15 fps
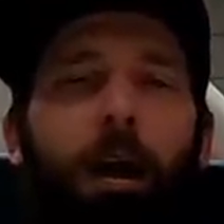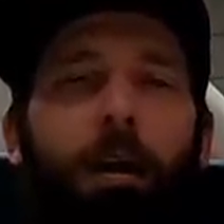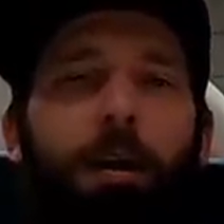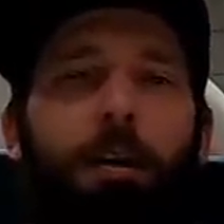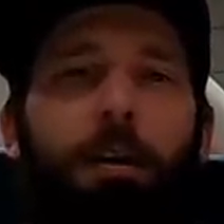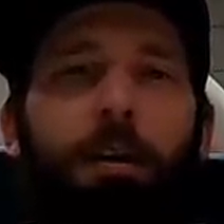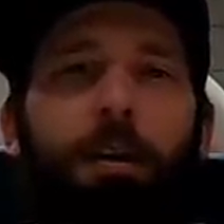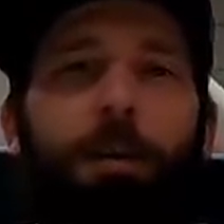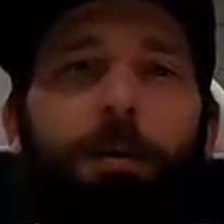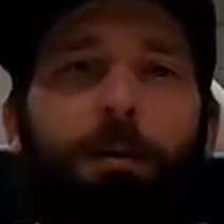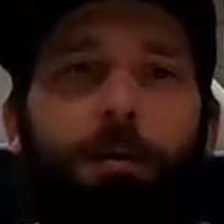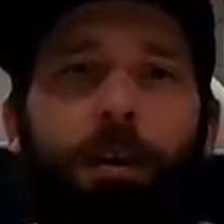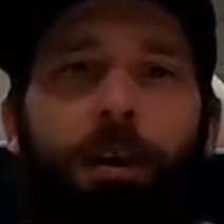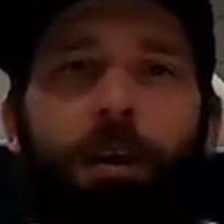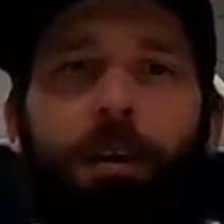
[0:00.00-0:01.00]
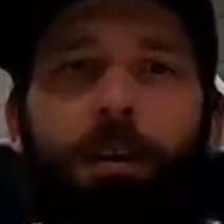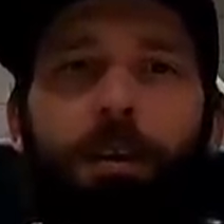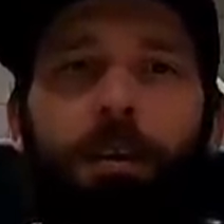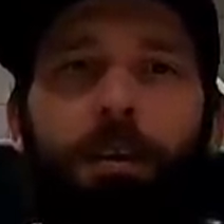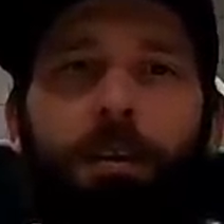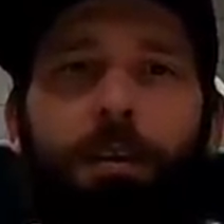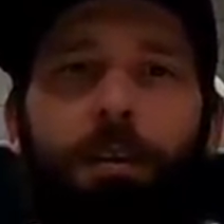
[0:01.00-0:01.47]
I didn't know that
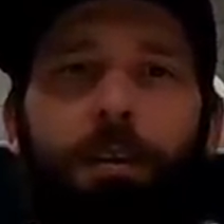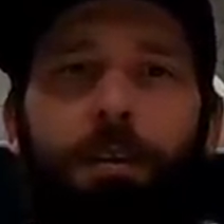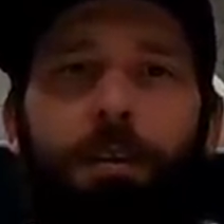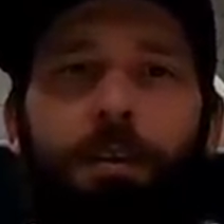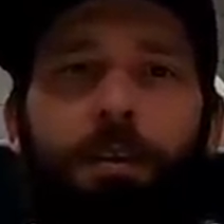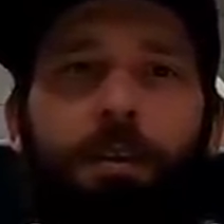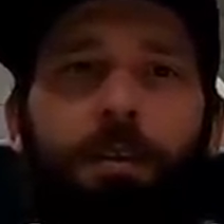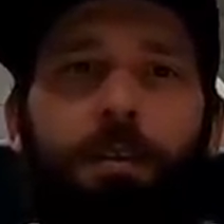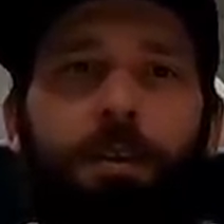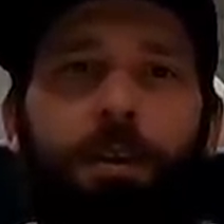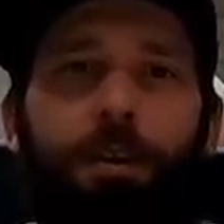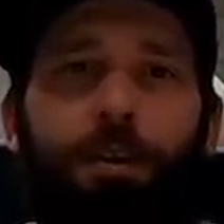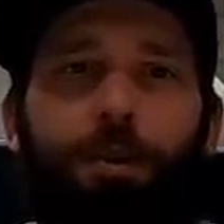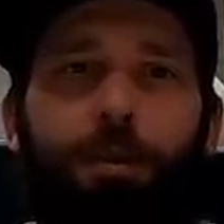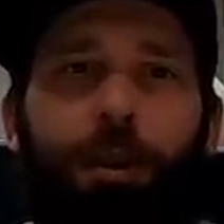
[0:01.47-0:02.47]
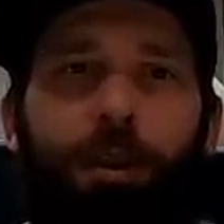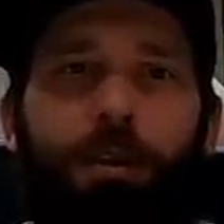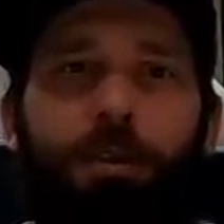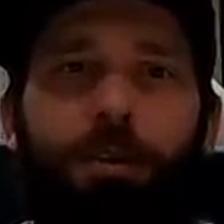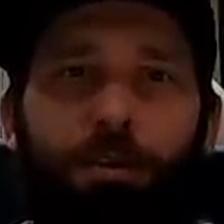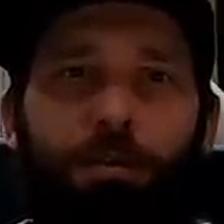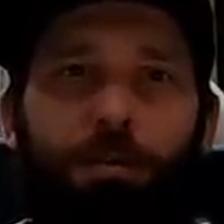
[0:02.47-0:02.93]
the
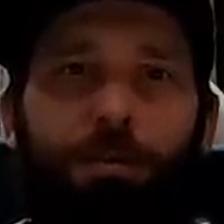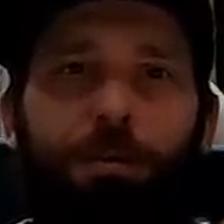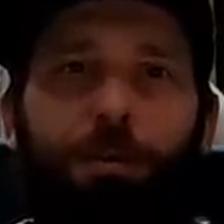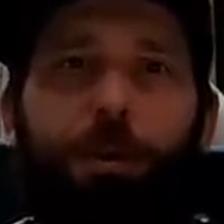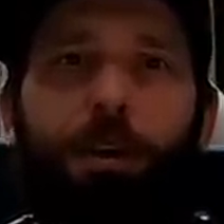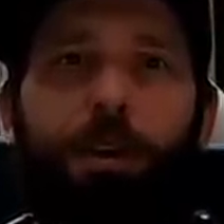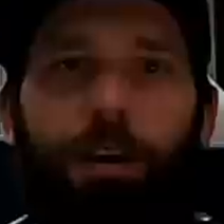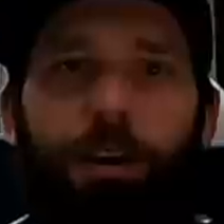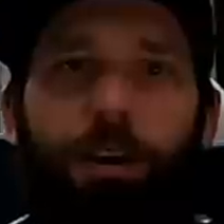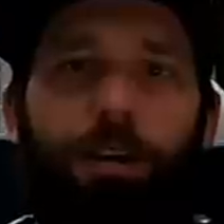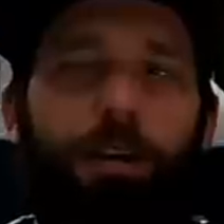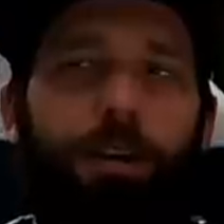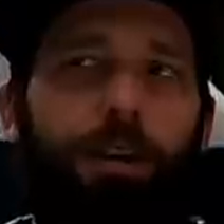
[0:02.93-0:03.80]
drinks are free here